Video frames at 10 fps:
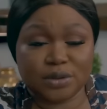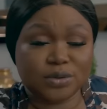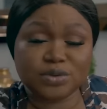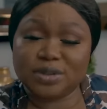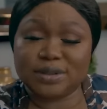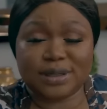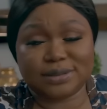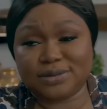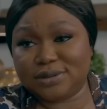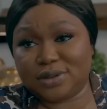Who's going to
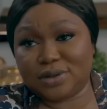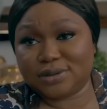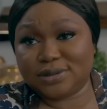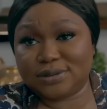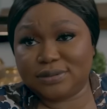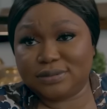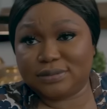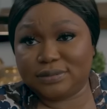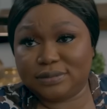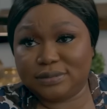handle the cost?
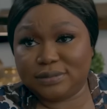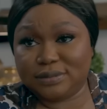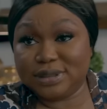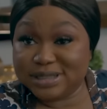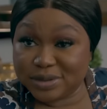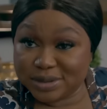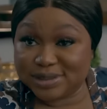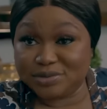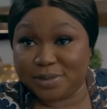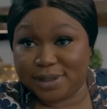Is it not
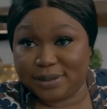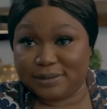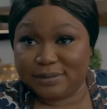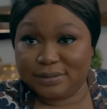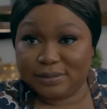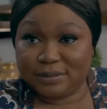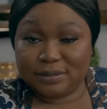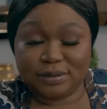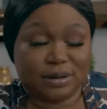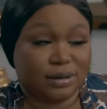still me?
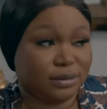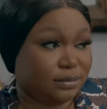Ugh.